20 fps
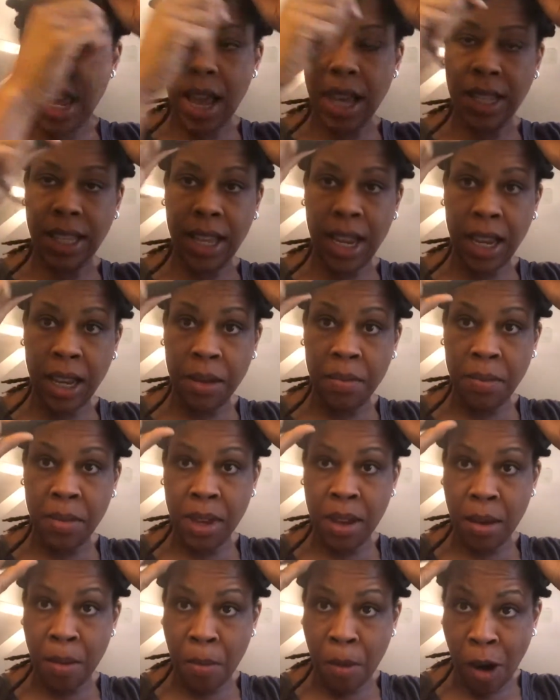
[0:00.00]
has taken
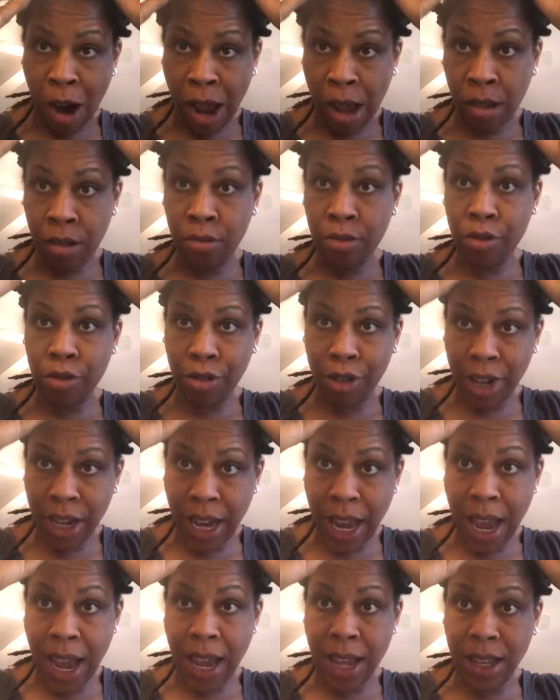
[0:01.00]
me about 3
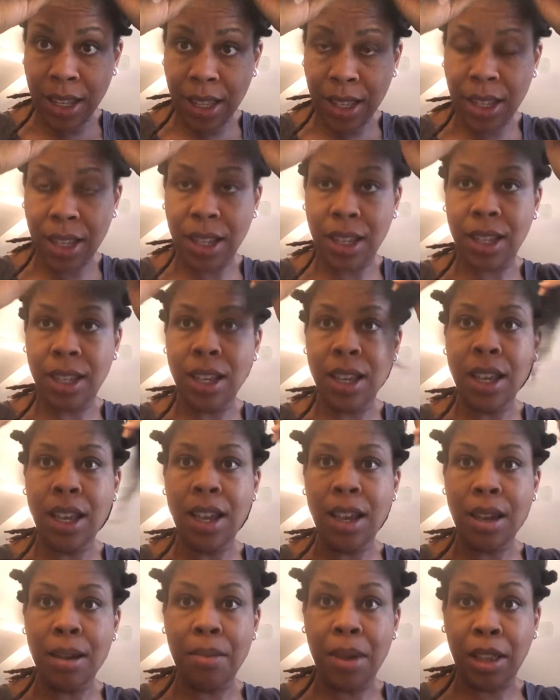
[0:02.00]
days to
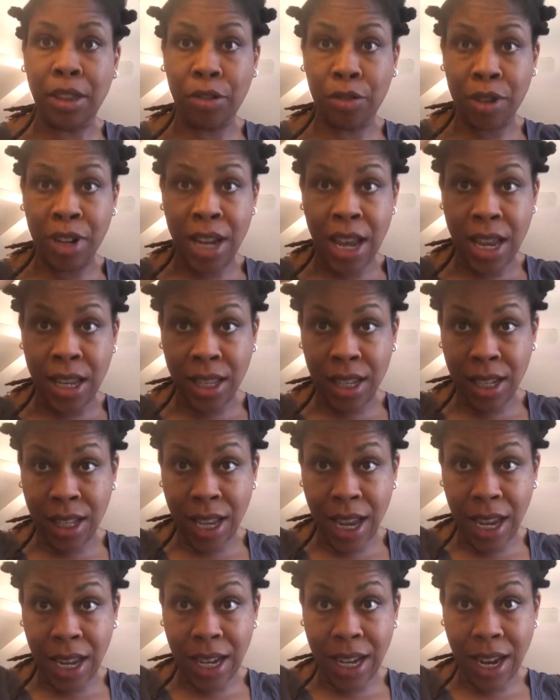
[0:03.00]

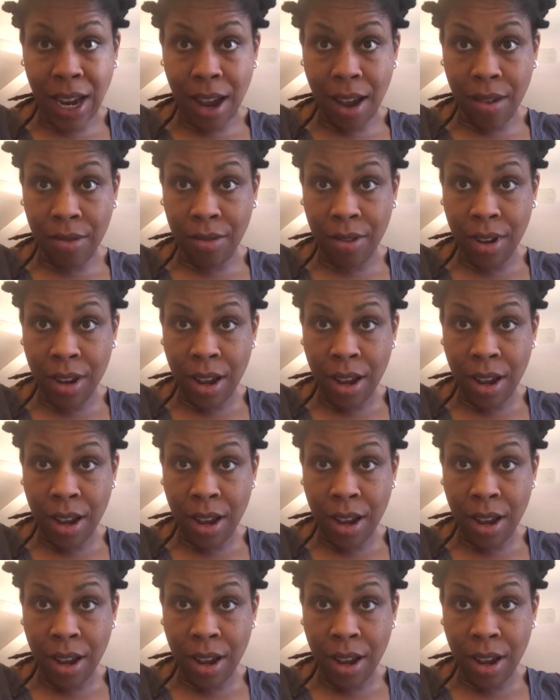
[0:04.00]
take it down.